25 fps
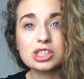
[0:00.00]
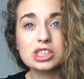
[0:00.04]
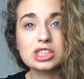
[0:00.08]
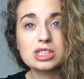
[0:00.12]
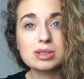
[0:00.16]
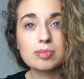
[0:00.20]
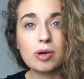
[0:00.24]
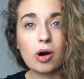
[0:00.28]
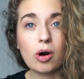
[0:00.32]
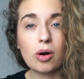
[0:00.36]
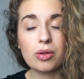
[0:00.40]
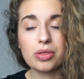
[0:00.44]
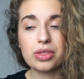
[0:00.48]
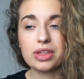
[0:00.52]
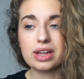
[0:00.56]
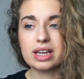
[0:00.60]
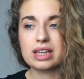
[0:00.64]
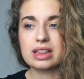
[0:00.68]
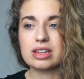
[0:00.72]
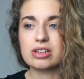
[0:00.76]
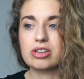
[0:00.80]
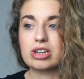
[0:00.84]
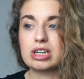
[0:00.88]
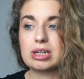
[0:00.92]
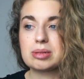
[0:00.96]
a small thing
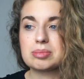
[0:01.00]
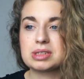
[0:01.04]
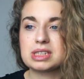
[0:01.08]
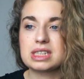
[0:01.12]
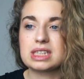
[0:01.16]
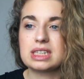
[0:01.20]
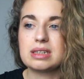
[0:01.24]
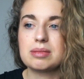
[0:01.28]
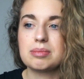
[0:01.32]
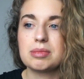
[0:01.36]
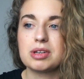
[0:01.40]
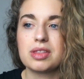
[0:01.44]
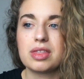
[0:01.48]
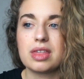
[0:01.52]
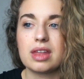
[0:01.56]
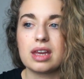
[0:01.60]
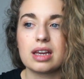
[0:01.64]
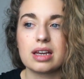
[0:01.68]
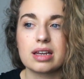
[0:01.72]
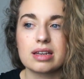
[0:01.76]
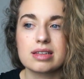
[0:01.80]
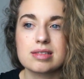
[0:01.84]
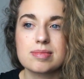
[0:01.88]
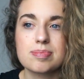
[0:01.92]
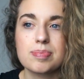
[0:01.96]
in the grand scheme of
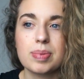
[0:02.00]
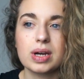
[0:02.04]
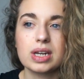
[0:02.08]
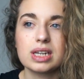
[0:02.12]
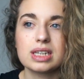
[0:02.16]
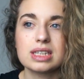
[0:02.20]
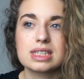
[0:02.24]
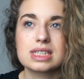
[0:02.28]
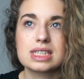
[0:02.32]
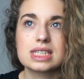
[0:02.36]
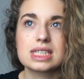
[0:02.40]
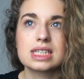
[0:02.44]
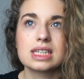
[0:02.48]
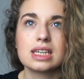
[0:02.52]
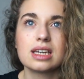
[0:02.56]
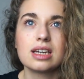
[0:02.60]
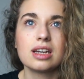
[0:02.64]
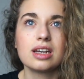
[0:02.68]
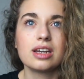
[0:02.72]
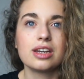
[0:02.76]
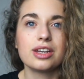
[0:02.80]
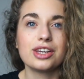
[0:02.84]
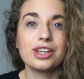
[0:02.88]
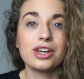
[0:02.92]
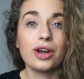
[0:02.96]
things, but it's,
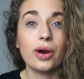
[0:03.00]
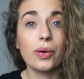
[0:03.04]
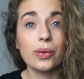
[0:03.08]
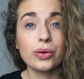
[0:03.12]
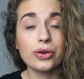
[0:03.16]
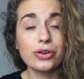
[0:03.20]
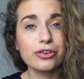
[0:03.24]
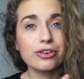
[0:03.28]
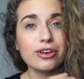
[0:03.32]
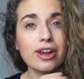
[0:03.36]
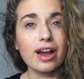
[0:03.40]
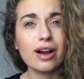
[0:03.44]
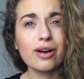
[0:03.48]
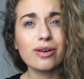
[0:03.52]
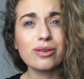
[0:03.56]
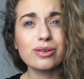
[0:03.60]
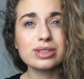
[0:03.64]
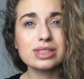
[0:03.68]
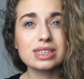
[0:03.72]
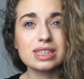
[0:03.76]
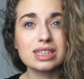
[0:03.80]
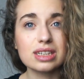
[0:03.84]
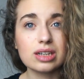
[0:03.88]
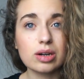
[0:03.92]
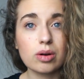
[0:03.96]
you know, you're not
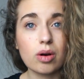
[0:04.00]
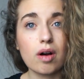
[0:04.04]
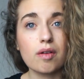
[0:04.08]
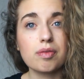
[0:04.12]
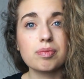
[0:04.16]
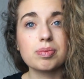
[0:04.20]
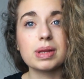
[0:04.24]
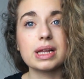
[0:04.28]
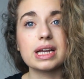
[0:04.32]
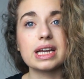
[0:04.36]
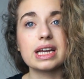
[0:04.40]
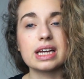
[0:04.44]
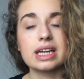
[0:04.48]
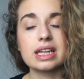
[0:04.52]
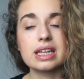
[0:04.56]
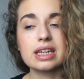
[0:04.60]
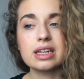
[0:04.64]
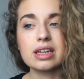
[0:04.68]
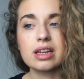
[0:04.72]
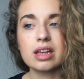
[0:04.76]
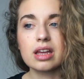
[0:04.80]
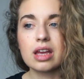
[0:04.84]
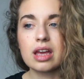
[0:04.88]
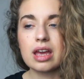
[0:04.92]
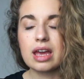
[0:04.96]
always gonna go off
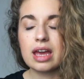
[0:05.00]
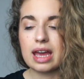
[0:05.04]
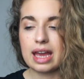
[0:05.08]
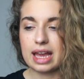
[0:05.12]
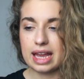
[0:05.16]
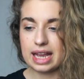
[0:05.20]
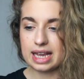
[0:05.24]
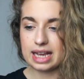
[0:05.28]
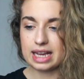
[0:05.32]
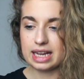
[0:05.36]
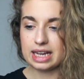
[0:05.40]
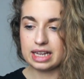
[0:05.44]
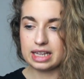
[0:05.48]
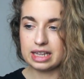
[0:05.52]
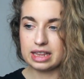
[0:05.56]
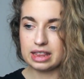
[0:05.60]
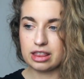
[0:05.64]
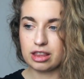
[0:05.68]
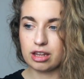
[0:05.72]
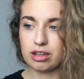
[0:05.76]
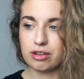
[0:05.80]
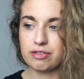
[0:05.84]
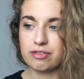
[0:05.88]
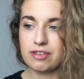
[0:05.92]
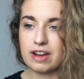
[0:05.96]
plan.
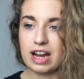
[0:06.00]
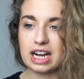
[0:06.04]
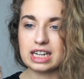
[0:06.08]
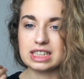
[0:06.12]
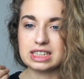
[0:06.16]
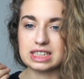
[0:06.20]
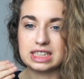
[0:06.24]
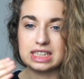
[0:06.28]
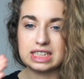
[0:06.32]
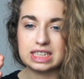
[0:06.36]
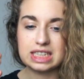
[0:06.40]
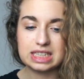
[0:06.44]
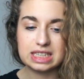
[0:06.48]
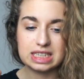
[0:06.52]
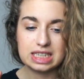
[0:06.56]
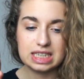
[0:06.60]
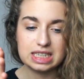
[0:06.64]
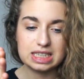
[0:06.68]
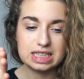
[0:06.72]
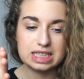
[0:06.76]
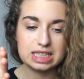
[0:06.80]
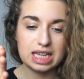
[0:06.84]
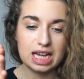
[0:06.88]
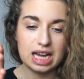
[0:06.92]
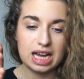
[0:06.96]
And the fact
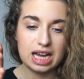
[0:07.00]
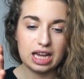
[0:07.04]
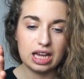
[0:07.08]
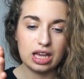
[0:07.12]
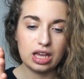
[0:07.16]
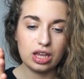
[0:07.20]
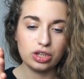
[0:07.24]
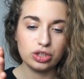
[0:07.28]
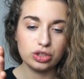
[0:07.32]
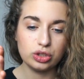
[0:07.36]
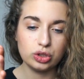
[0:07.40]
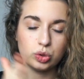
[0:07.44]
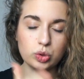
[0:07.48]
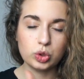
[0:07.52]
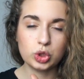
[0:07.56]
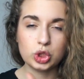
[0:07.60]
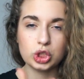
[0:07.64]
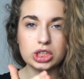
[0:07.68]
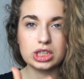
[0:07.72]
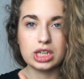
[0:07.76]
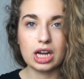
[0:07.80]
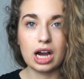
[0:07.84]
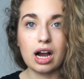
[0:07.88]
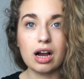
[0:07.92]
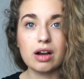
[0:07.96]
is that you
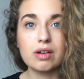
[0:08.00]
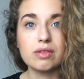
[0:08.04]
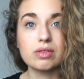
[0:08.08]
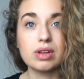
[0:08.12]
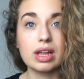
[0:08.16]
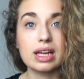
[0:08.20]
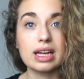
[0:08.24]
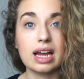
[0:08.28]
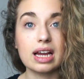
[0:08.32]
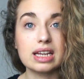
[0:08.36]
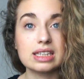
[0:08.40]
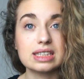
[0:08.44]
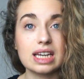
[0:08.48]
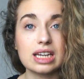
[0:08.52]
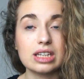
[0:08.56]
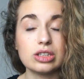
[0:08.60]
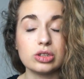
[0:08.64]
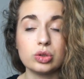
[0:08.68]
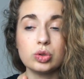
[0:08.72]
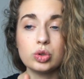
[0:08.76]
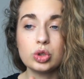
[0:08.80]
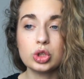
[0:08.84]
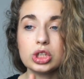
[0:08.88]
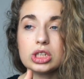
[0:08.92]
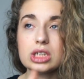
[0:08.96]
should not, like I said,
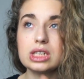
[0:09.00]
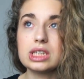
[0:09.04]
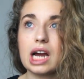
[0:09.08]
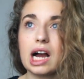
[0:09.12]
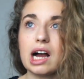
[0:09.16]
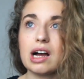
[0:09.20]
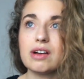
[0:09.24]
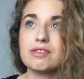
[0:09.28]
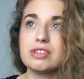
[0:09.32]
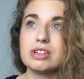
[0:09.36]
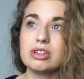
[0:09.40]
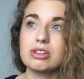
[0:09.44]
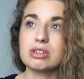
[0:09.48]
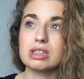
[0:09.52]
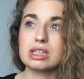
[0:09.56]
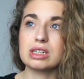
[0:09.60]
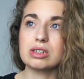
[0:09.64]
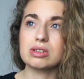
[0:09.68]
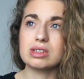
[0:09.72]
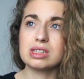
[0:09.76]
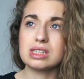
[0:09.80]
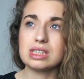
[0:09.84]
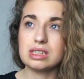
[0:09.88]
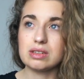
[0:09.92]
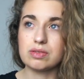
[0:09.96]
you should not feel
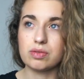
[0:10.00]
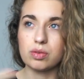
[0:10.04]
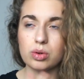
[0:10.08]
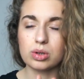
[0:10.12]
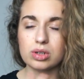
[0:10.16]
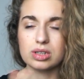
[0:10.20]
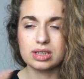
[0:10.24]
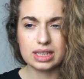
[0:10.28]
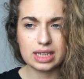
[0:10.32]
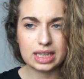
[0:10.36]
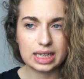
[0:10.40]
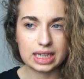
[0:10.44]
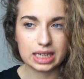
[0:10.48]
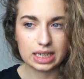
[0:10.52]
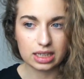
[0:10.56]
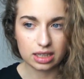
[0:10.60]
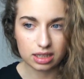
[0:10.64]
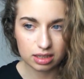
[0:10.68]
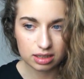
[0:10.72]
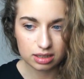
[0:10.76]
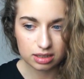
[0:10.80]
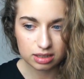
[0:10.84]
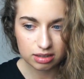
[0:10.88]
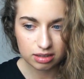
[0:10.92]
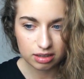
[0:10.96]
guilty for
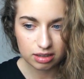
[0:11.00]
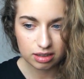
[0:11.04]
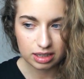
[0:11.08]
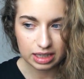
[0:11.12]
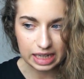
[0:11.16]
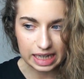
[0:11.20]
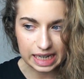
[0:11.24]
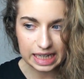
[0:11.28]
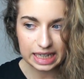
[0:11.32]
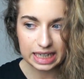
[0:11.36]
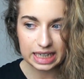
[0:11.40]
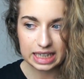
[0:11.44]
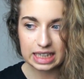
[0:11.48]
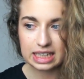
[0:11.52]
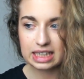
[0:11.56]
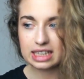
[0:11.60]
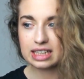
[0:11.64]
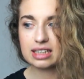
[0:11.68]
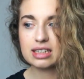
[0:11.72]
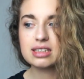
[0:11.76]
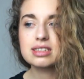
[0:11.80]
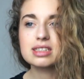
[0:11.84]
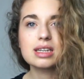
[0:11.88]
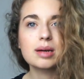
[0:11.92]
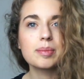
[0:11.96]
eating. Eating
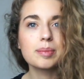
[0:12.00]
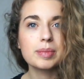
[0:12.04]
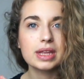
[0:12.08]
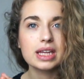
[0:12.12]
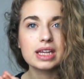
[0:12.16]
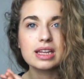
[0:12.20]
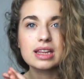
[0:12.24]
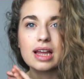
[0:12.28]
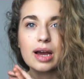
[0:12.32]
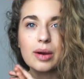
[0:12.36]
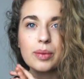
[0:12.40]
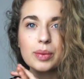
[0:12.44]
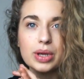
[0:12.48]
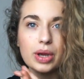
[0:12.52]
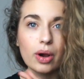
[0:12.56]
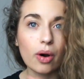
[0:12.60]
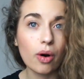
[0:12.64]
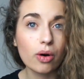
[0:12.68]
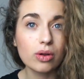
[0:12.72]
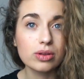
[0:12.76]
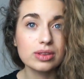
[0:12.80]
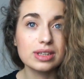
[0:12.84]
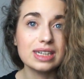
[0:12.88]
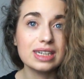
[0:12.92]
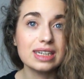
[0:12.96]
is something that we
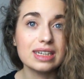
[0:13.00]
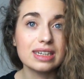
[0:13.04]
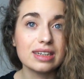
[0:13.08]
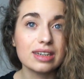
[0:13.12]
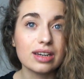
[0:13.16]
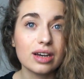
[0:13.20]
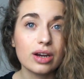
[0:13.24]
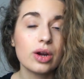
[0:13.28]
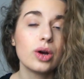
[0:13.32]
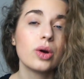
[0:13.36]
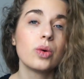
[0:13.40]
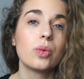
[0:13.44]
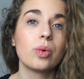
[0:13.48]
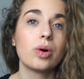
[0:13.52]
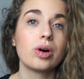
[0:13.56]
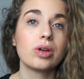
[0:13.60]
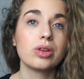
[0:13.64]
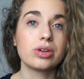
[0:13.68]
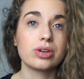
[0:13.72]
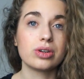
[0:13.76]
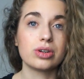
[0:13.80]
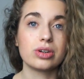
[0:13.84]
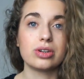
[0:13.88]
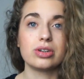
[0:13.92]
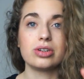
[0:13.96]
all need,
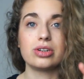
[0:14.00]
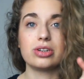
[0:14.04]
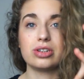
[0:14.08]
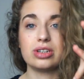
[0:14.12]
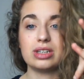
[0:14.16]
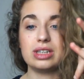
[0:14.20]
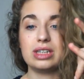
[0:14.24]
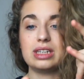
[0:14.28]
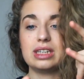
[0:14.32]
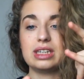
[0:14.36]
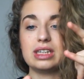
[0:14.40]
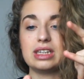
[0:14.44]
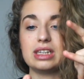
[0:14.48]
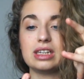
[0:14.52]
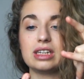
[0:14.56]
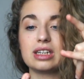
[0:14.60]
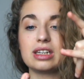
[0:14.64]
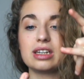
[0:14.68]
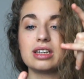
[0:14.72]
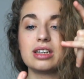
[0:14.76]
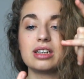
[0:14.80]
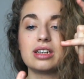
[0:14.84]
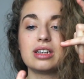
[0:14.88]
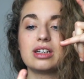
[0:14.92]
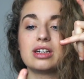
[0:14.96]
whether you're eating